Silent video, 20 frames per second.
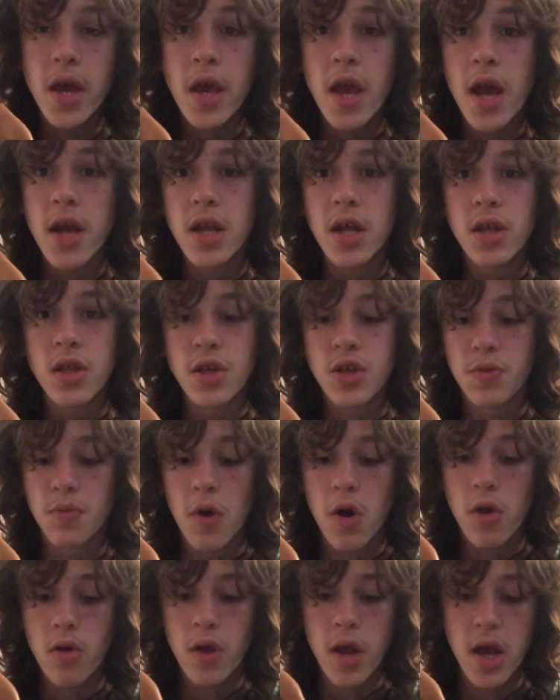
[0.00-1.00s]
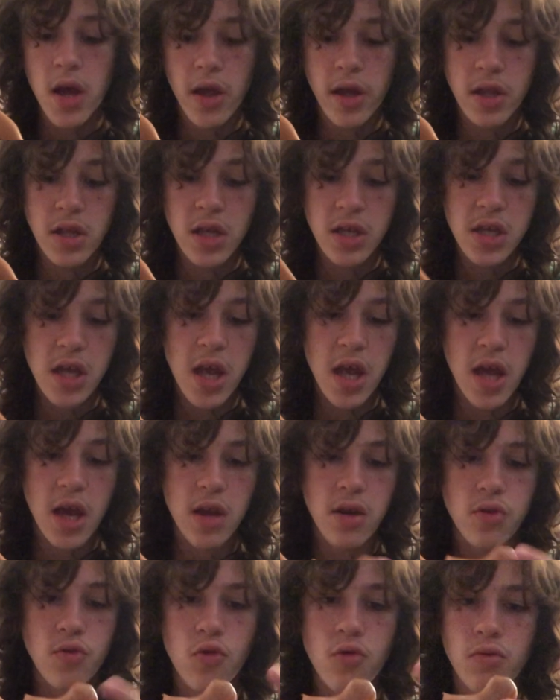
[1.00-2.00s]
Any of the small cracks, like this
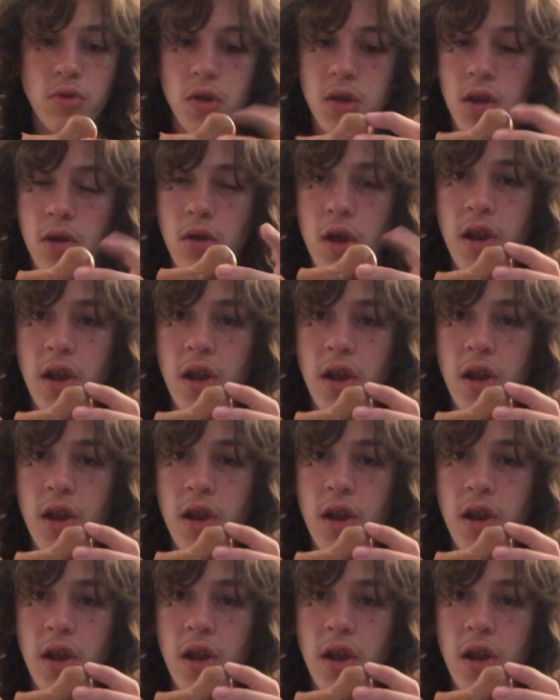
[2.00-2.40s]
hand over here,